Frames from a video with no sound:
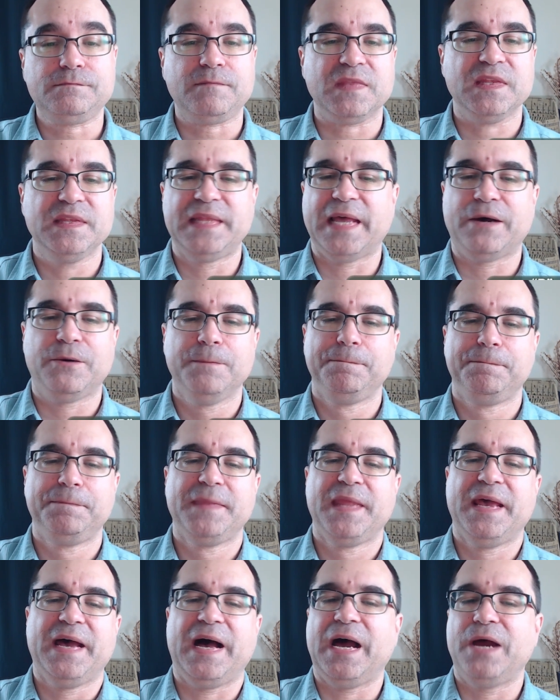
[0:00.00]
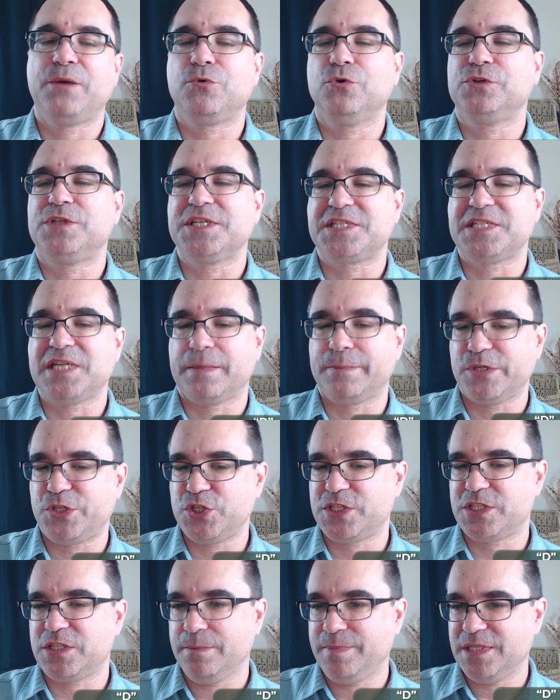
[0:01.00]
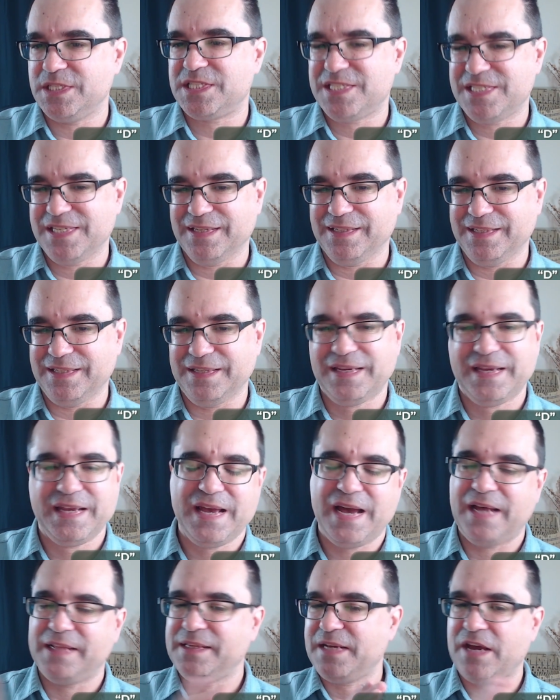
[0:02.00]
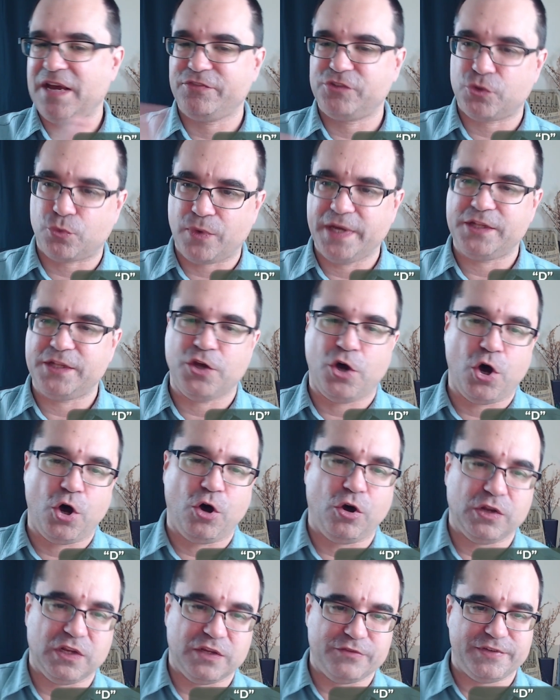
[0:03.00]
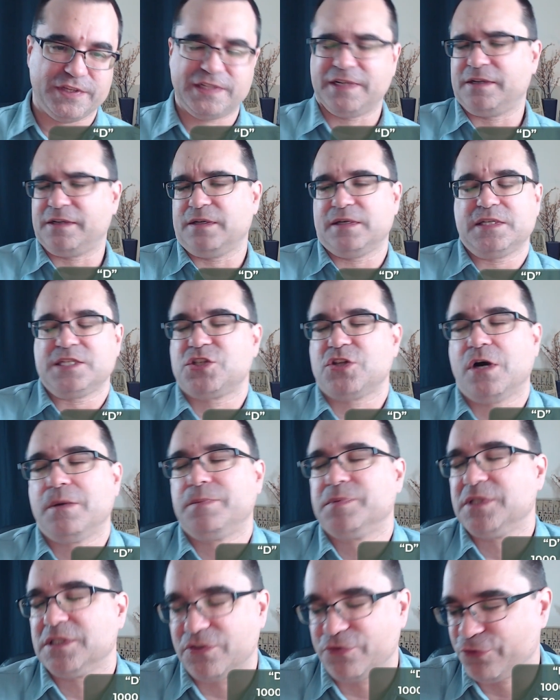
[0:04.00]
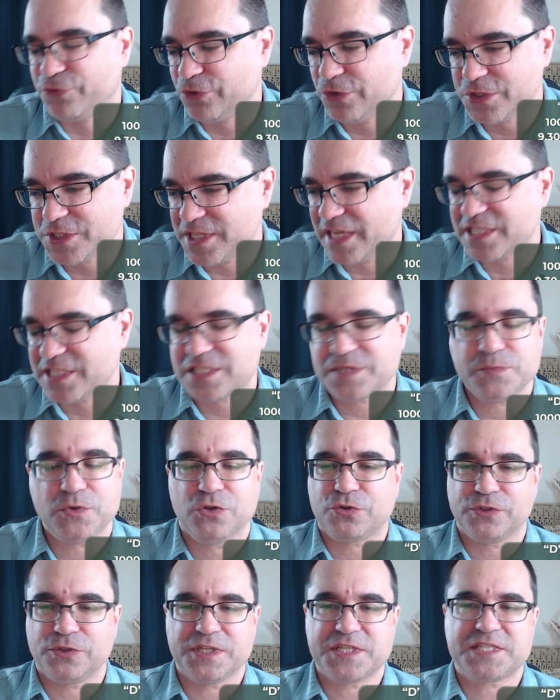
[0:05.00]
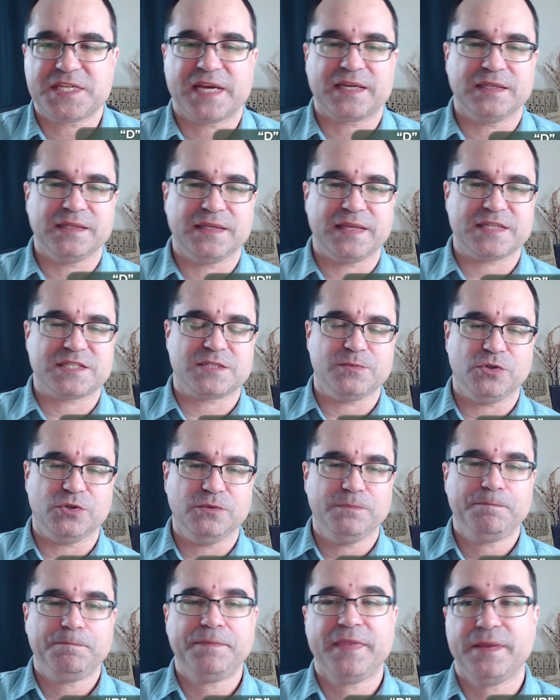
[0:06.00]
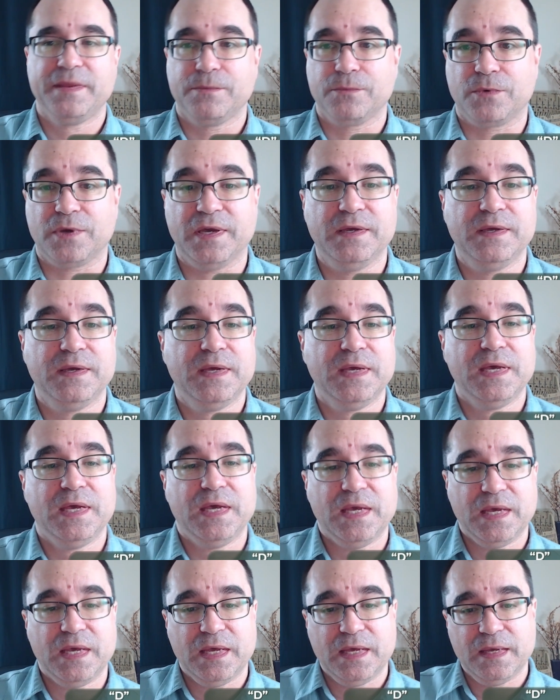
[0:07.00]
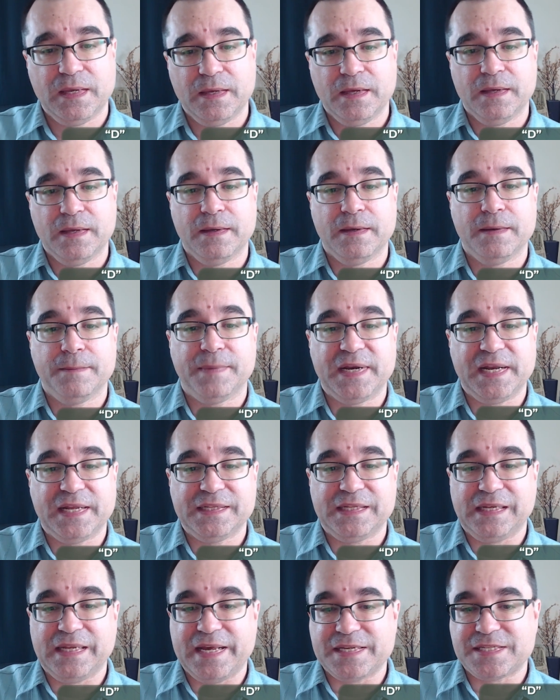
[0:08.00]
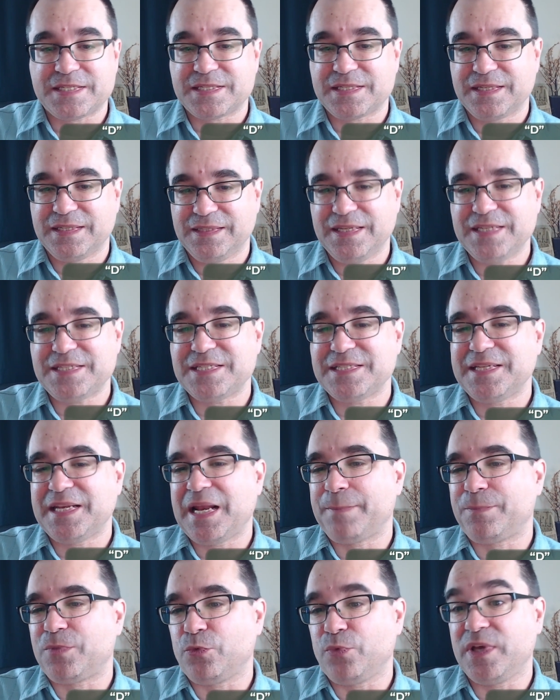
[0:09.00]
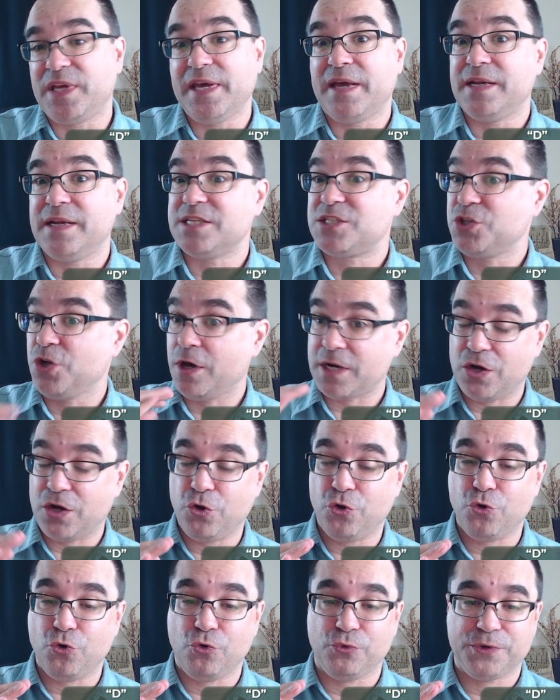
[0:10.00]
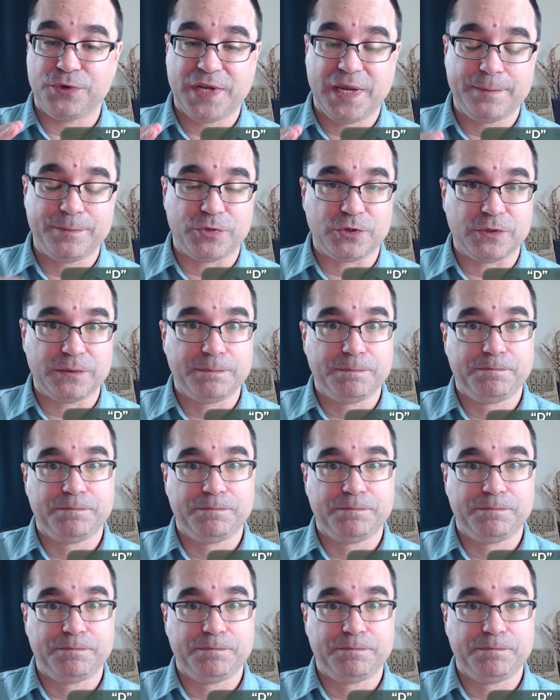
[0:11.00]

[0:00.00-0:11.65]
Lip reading: Now, I wrote this number just to be silly. I didn't have to write all of it. I could have stopped at the first decimal or the second decimal, okay? But nonetheless, this is the number we get. It's not a whole number.